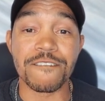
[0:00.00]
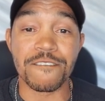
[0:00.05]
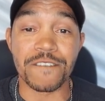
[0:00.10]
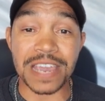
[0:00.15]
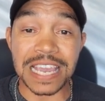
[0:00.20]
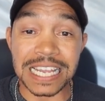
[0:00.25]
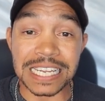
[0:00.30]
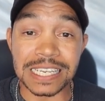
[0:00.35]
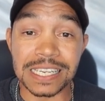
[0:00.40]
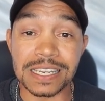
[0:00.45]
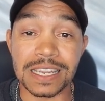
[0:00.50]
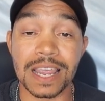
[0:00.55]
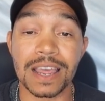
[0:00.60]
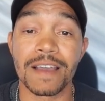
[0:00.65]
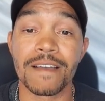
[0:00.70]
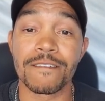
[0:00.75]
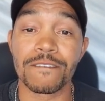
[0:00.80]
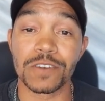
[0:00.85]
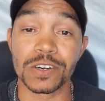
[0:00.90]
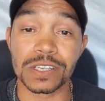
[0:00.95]
fins
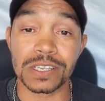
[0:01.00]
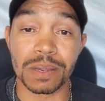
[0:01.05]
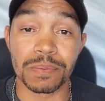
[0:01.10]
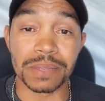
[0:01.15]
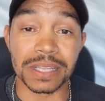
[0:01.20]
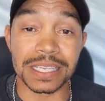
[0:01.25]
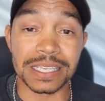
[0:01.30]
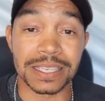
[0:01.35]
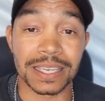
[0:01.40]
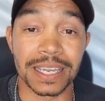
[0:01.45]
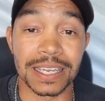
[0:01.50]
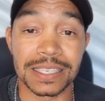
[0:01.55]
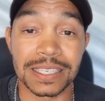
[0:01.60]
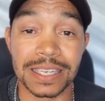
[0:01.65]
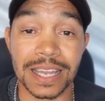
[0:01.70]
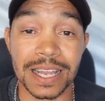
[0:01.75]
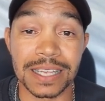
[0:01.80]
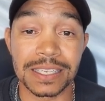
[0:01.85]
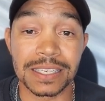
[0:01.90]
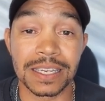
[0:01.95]
for some of these kick
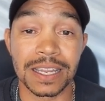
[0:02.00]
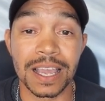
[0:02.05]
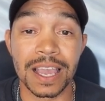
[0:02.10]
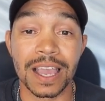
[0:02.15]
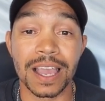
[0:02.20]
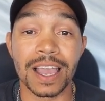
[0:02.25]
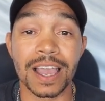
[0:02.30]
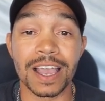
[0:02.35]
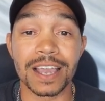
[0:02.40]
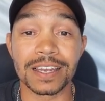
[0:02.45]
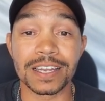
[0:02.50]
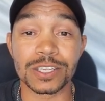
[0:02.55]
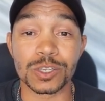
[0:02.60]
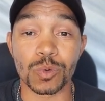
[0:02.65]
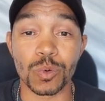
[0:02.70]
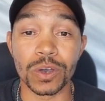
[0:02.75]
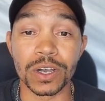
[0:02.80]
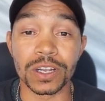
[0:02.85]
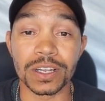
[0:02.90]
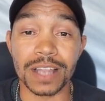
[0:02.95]
sets, and as
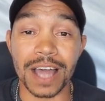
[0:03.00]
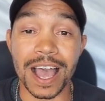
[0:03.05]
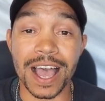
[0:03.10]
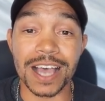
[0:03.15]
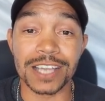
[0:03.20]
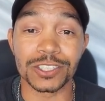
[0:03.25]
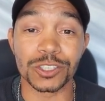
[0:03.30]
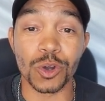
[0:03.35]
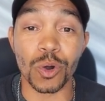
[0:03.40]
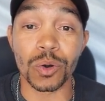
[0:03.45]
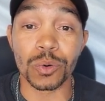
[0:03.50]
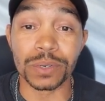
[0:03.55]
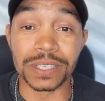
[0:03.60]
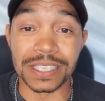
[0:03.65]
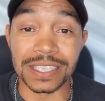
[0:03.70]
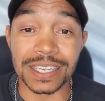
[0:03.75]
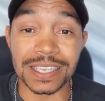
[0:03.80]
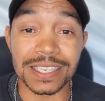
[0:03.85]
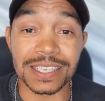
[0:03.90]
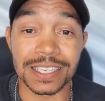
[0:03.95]
well as your
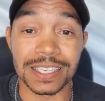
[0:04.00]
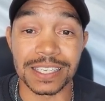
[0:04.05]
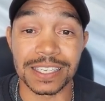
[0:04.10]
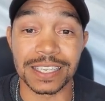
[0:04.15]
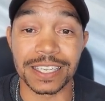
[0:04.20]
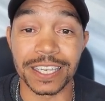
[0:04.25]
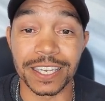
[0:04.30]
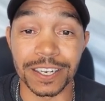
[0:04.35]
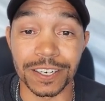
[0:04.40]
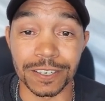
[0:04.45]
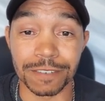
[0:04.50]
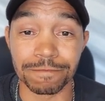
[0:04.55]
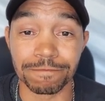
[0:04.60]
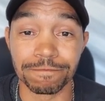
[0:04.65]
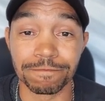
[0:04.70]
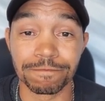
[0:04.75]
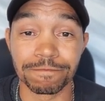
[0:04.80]
resistance gear.